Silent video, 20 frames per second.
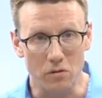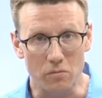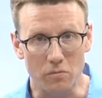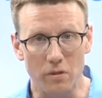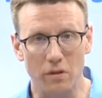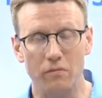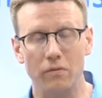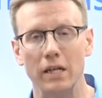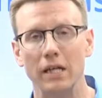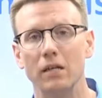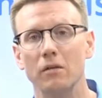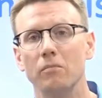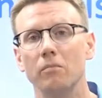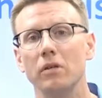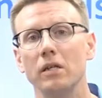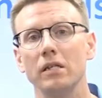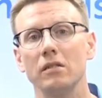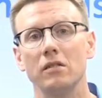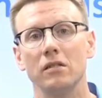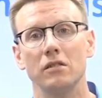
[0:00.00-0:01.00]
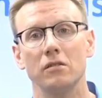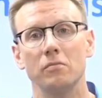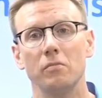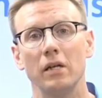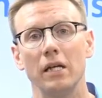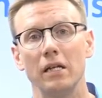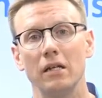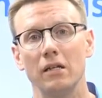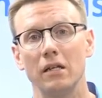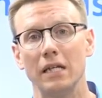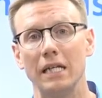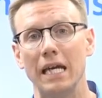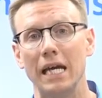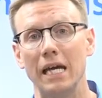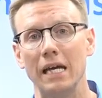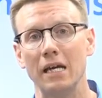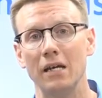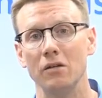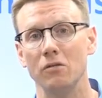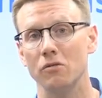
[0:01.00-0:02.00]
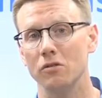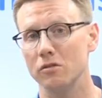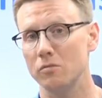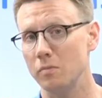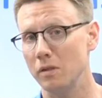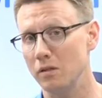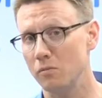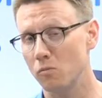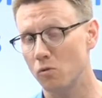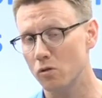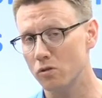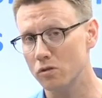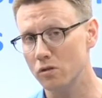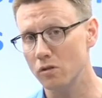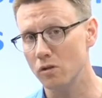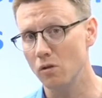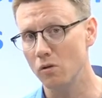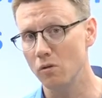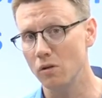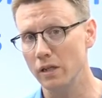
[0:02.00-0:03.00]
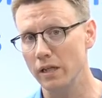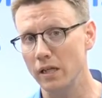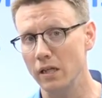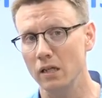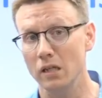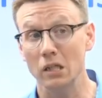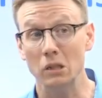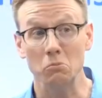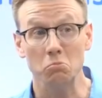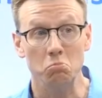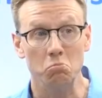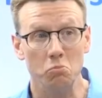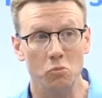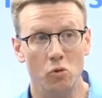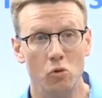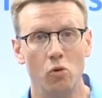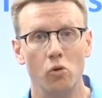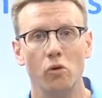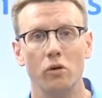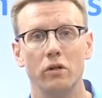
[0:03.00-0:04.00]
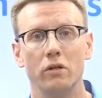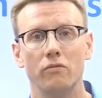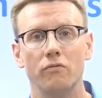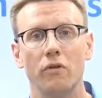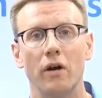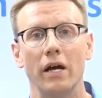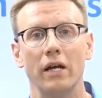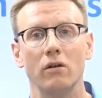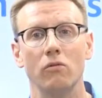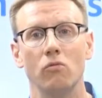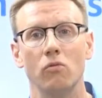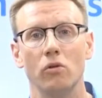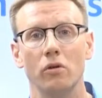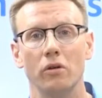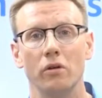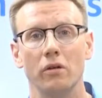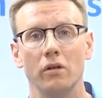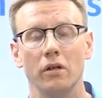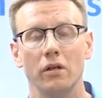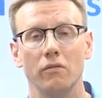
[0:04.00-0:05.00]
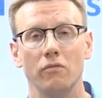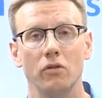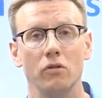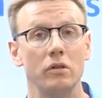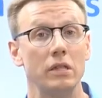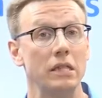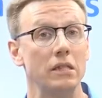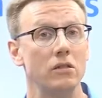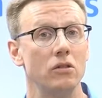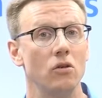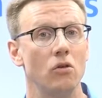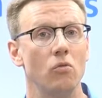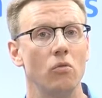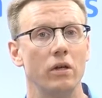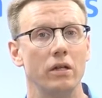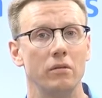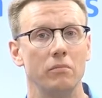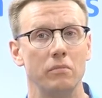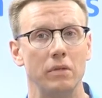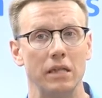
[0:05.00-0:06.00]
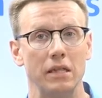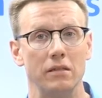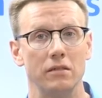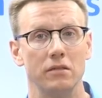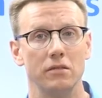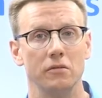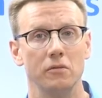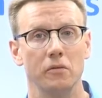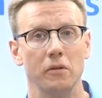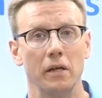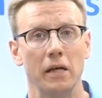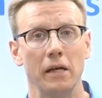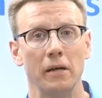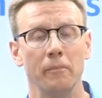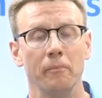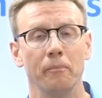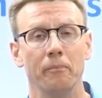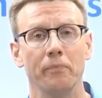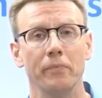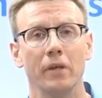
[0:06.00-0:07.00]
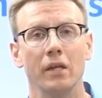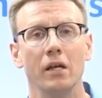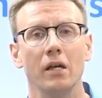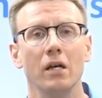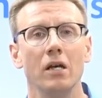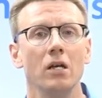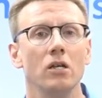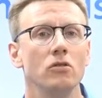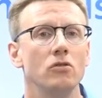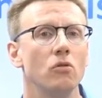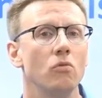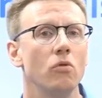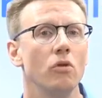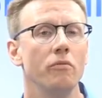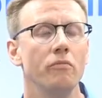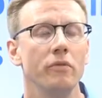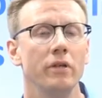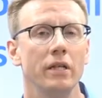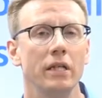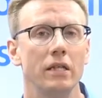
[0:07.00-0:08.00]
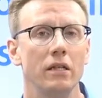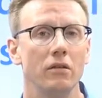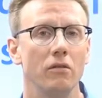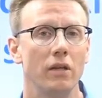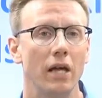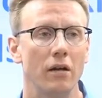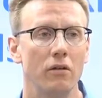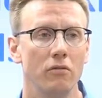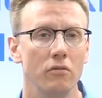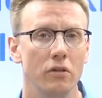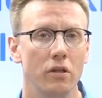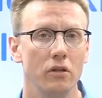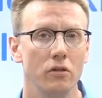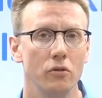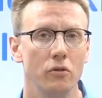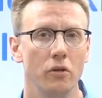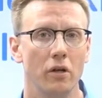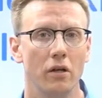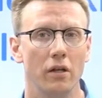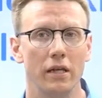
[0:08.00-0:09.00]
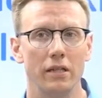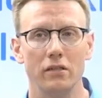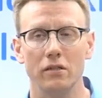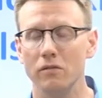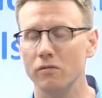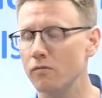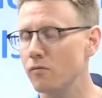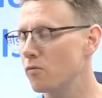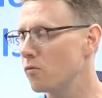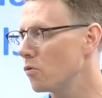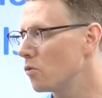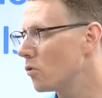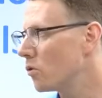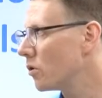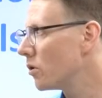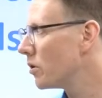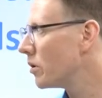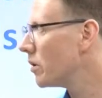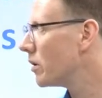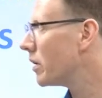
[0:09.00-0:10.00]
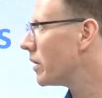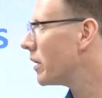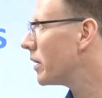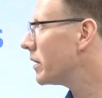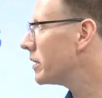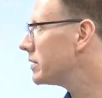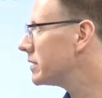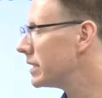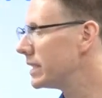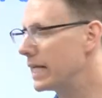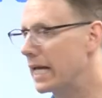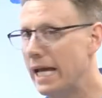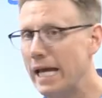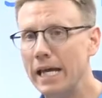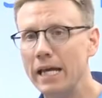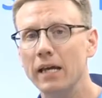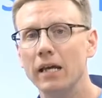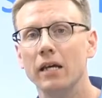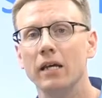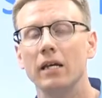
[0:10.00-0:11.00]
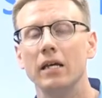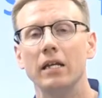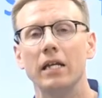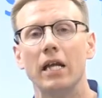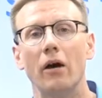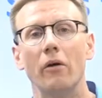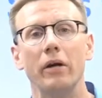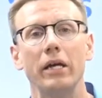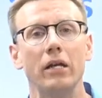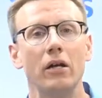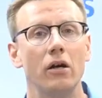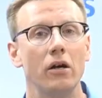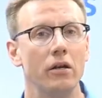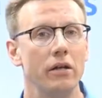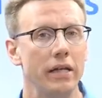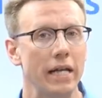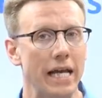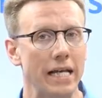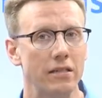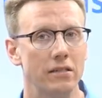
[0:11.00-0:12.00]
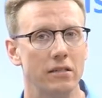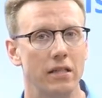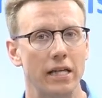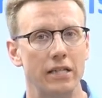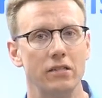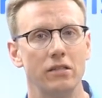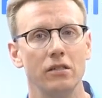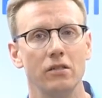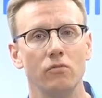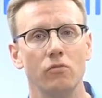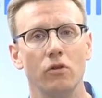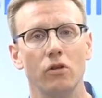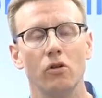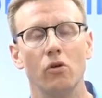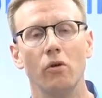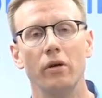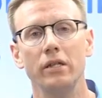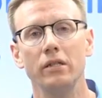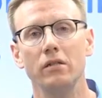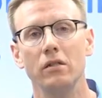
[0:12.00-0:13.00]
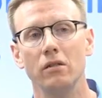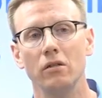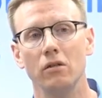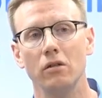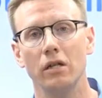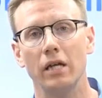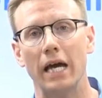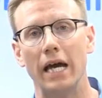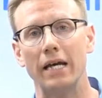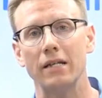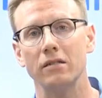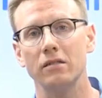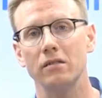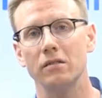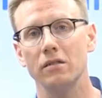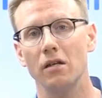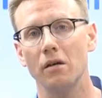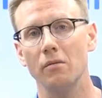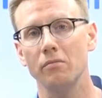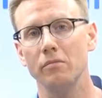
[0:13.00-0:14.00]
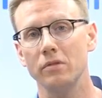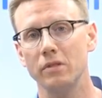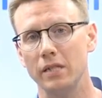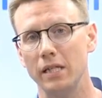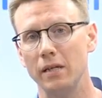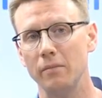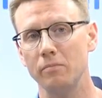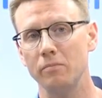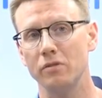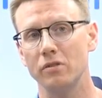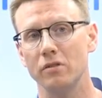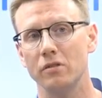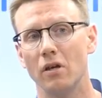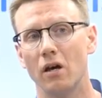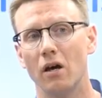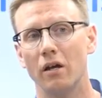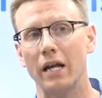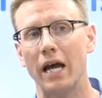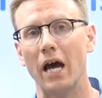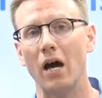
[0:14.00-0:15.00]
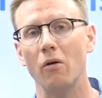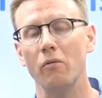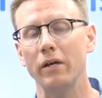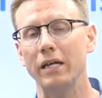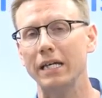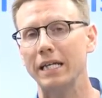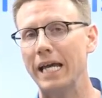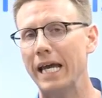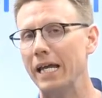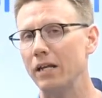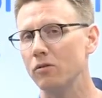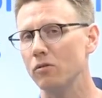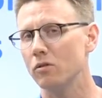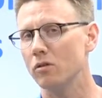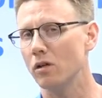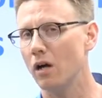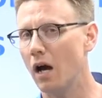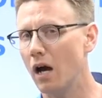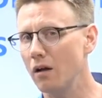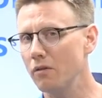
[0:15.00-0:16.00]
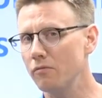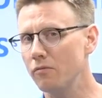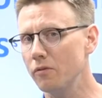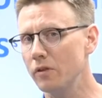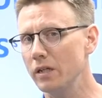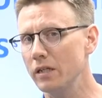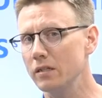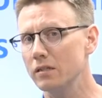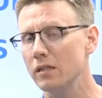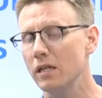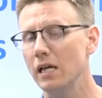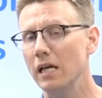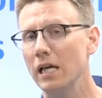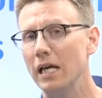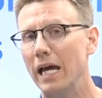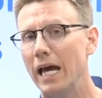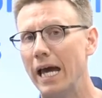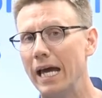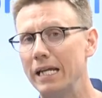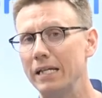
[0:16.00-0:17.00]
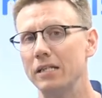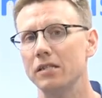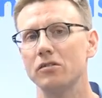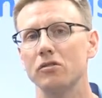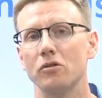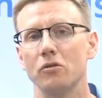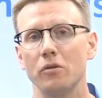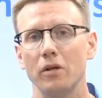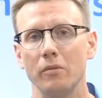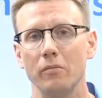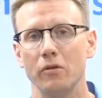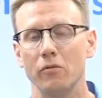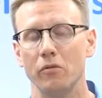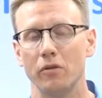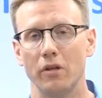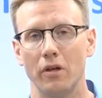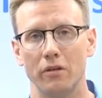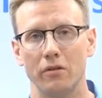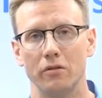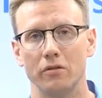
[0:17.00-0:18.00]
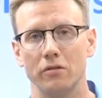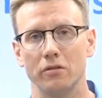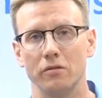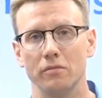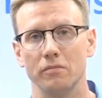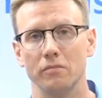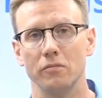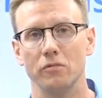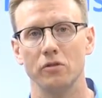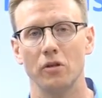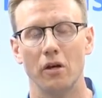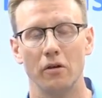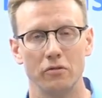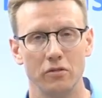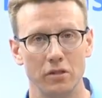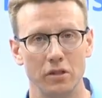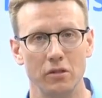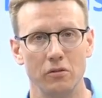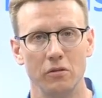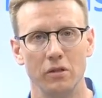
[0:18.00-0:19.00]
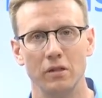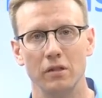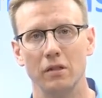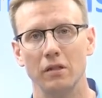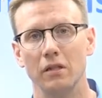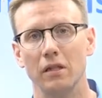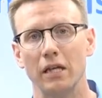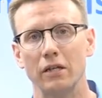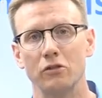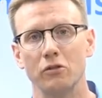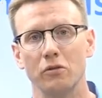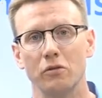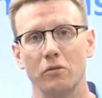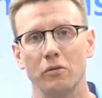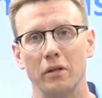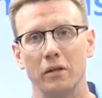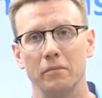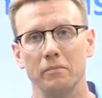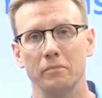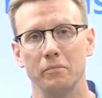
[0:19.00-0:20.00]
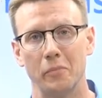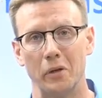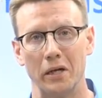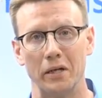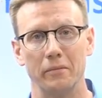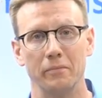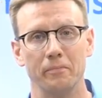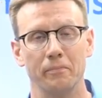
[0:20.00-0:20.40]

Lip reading: if they could please explain it again or speak more slowly or define a word if you didn't know what it means. Okay? So that'll conclude our lesson for today. Now in our next lesson, we're going to look at some tips on how we can handle conflict and disagreement with others. So I'll see you in lecture 3. Bye.